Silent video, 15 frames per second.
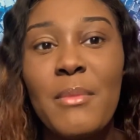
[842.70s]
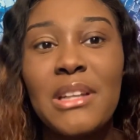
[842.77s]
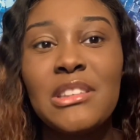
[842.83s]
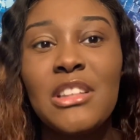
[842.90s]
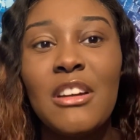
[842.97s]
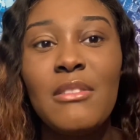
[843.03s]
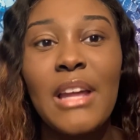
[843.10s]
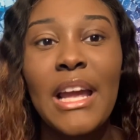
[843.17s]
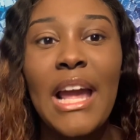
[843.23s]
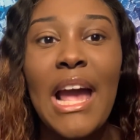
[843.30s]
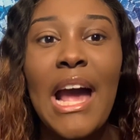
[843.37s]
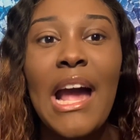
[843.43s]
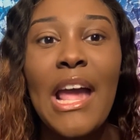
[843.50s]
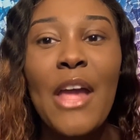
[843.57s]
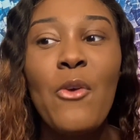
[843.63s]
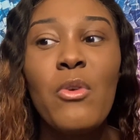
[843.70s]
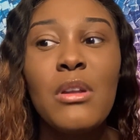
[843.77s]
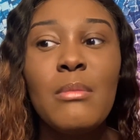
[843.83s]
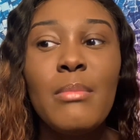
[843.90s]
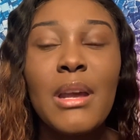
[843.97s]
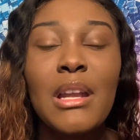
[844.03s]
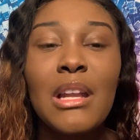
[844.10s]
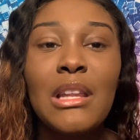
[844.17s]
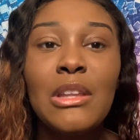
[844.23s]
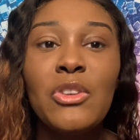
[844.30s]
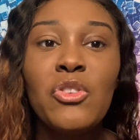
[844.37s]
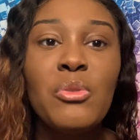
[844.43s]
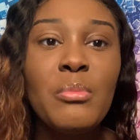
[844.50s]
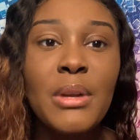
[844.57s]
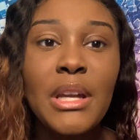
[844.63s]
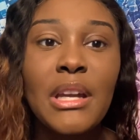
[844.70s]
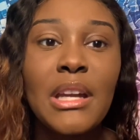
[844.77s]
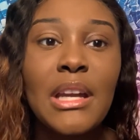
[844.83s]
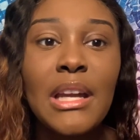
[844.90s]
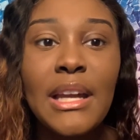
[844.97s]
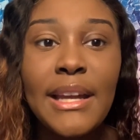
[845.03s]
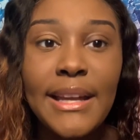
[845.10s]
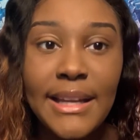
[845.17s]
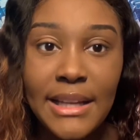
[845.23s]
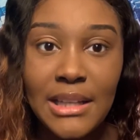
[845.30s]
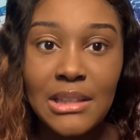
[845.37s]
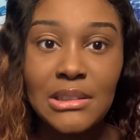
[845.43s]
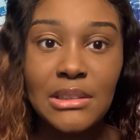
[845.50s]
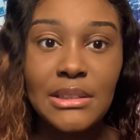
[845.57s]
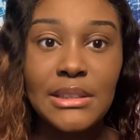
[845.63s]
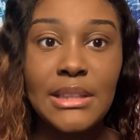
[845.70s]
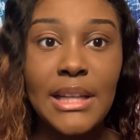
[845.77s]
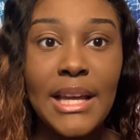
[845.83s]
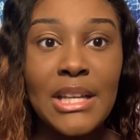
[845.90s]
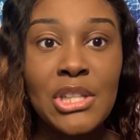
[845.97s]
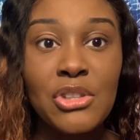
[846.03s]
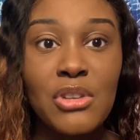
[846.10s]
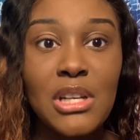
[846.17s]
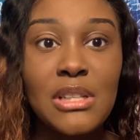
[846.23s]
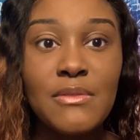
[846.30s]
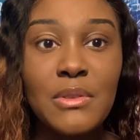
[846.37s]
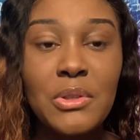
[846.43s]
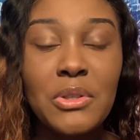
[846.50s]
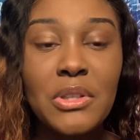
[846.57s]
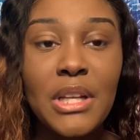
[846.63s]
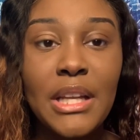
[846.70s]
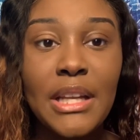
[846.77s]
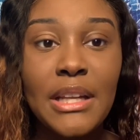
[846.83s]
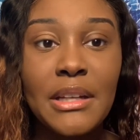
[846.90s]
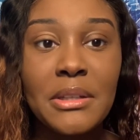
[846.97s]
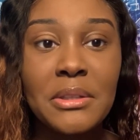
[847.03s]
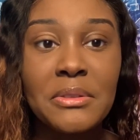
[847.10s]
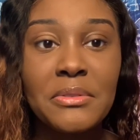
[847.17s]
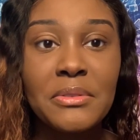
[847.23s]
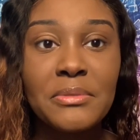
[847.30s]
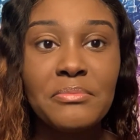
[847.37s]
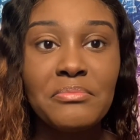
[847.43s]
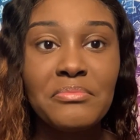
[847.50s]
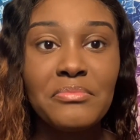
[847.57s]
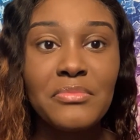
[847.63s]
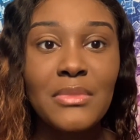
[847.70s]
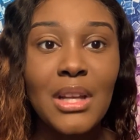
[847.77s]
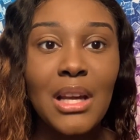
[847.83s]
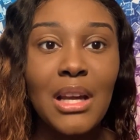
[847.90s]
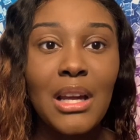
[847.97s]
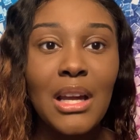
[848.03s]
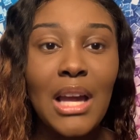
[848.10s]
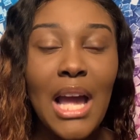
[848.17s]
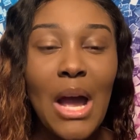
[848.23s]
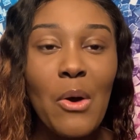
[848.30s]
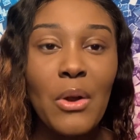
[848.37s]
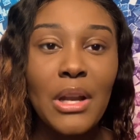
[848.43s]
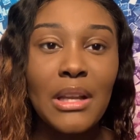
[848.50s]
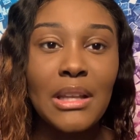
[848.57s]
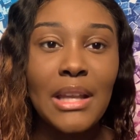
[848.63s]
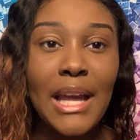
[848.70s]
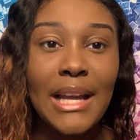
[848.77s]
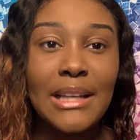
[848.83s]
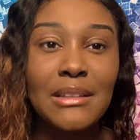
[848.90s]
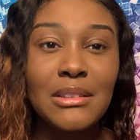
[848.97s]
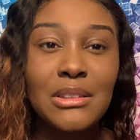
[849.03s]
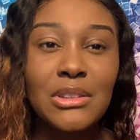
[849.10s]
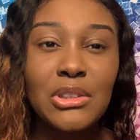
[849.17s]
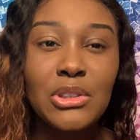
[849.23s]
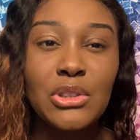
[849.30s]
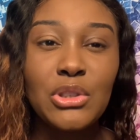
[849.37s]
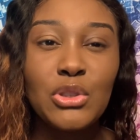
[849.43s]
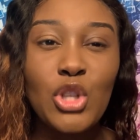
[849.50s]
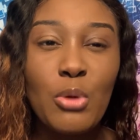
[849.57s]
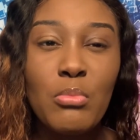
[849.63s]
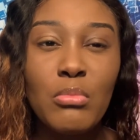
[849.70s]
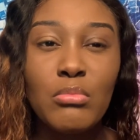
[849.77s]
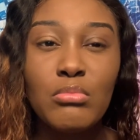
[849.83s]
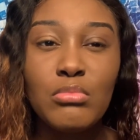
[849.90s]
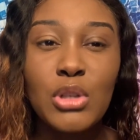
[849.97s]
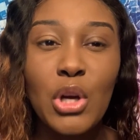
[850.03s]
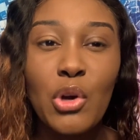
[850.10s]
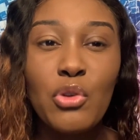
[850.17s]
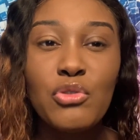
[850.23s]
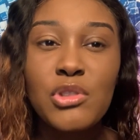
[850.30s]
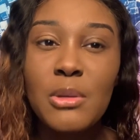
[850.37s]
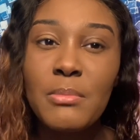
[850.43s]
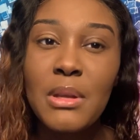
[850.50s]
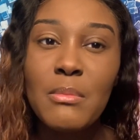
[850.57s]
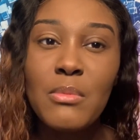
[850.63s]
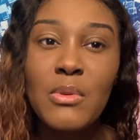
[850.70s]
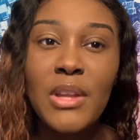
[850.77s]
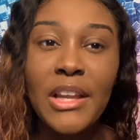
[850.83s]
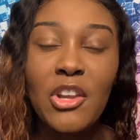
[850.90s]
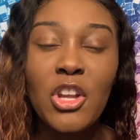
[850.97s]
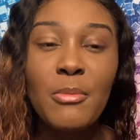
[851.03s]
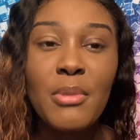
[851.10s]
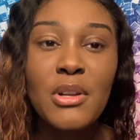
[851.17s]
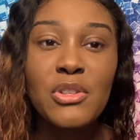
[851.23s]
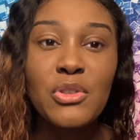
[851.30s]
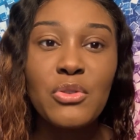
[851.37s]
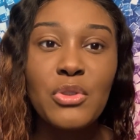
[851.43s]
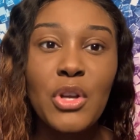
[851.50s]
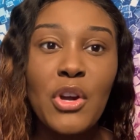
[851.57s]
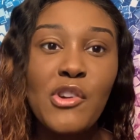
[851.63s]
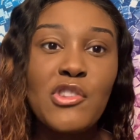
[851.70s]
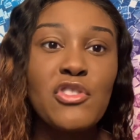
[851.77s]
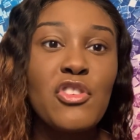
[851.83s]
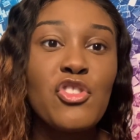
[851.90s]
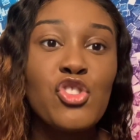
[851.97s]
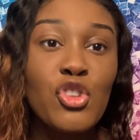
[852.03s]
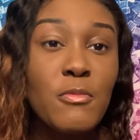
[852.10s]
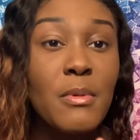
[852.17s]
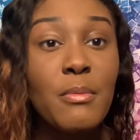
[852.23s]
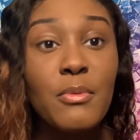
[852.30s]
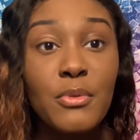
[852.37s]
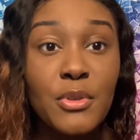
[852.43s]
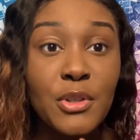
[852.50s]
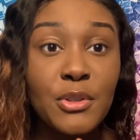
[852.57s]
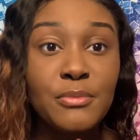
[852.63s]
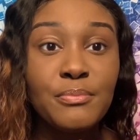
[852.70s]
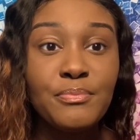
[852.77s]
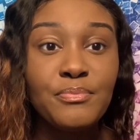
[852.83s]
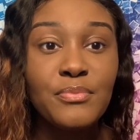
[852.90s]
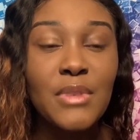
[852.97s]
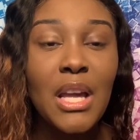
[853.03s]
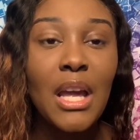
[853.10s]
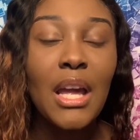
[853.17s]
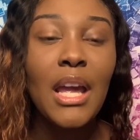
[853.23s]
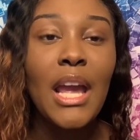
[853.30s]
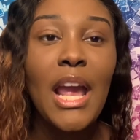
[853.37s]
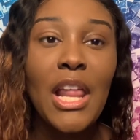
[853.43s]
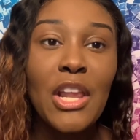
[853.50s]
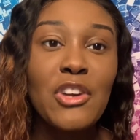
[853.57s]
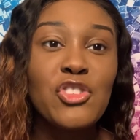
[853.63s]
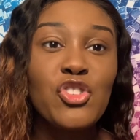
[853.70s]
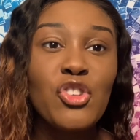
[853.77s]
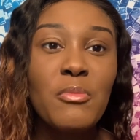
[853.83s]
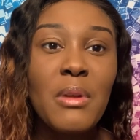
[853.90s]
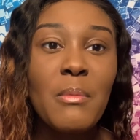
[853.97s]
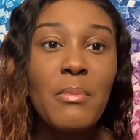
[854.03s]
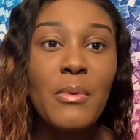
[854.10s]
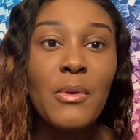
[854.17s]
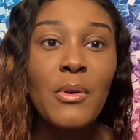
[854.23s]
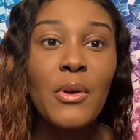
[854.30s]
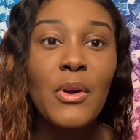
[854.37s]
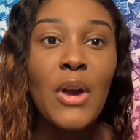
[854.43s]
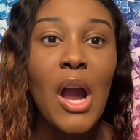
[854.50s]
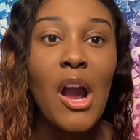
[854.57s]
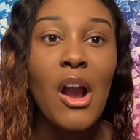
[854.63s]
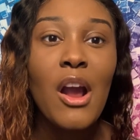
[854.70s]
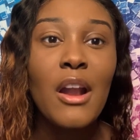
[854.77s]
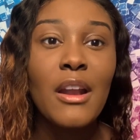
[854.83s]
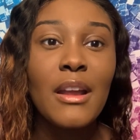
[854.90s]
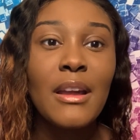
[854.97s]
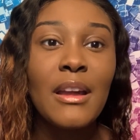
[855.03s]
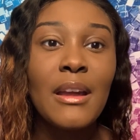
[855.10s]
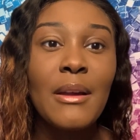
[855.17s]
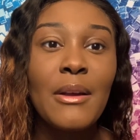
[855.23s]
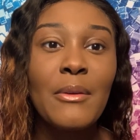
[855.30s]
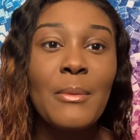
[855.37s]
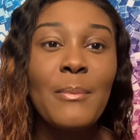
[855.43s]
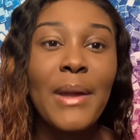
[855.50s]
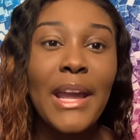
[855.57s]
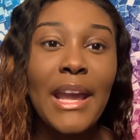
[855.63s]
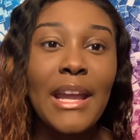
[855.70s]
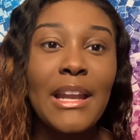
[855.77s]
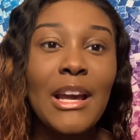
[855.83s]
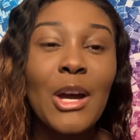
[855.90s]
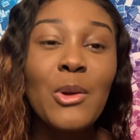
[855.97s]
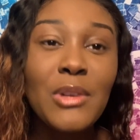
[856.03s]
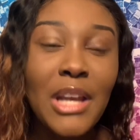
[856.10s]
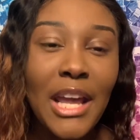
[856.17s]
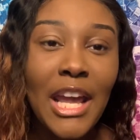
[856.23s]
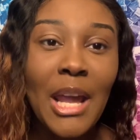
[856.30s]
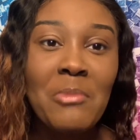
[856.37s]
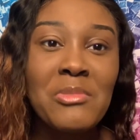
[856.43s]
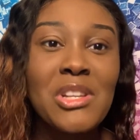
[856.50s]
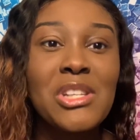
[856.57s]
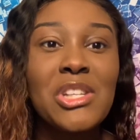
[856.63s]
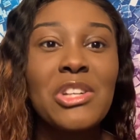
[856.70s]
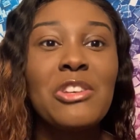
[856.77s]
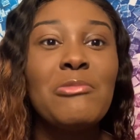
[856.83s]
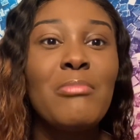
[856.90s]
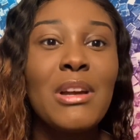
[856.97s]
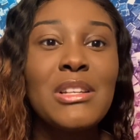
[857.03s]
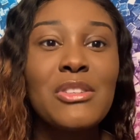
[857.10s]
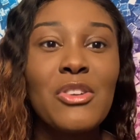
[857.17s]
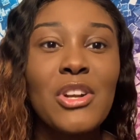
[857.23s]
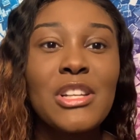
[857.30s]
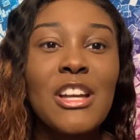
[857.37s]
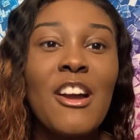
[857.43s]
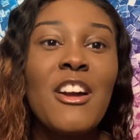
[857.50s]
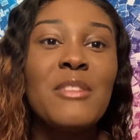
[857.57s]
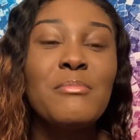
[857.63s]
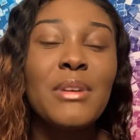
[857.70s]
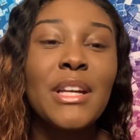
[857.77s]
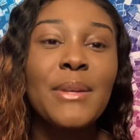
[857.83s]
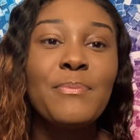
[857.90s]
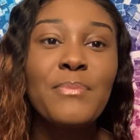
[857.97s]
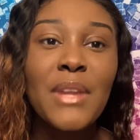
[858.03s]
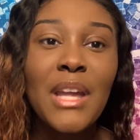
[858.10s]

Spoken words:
myself. Like, it would have been a little bit less stressful if I would have, like, told some people. Like, the only person who knew, it was only 2 people who knew, and those 2 people are gonna remain unnamed until my story time, but